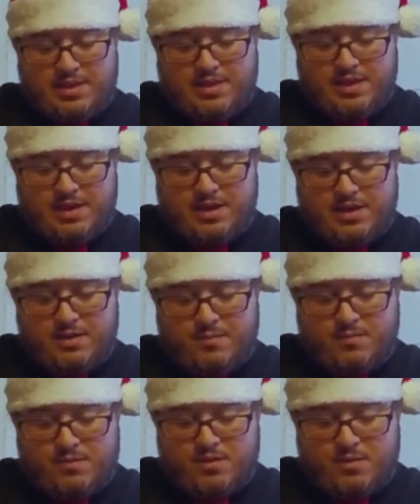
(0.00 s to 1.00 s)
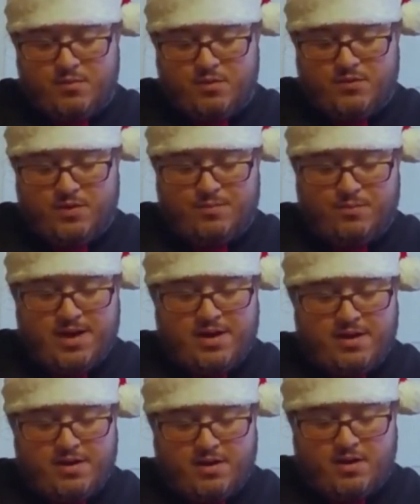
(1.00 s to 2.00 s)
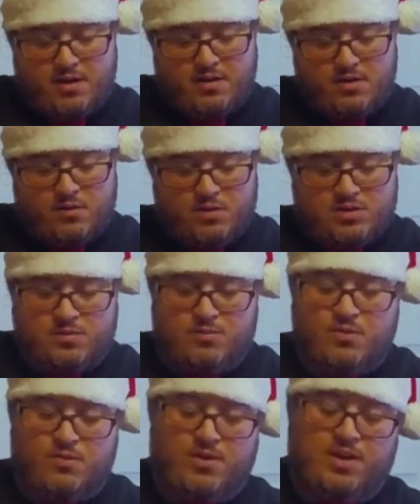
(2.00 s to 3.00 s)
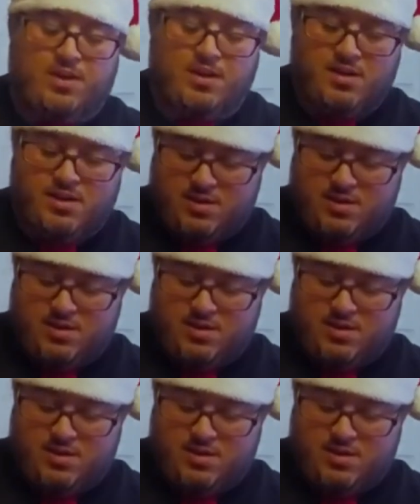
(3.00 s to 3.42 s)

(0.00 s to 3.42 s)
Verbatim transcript: think the movie Predator was a movie